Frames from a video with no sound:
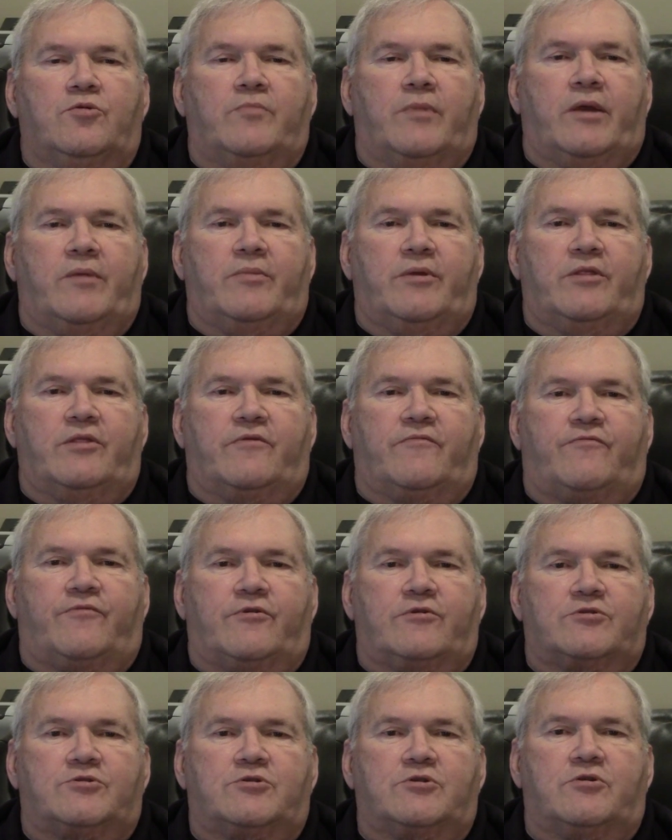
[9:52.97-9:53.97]
may be the
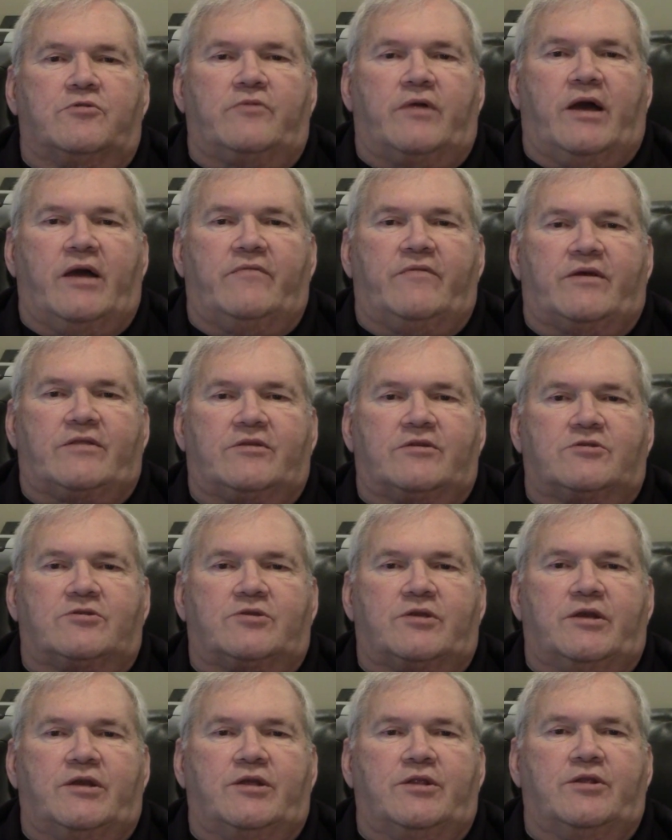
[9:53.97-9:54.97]
first to arrive at the
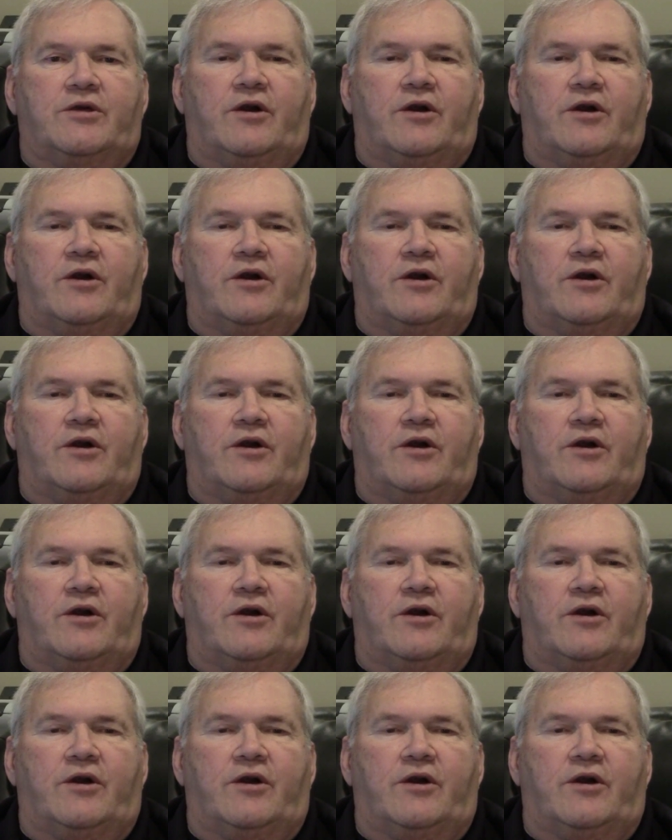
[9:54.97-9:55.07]
scene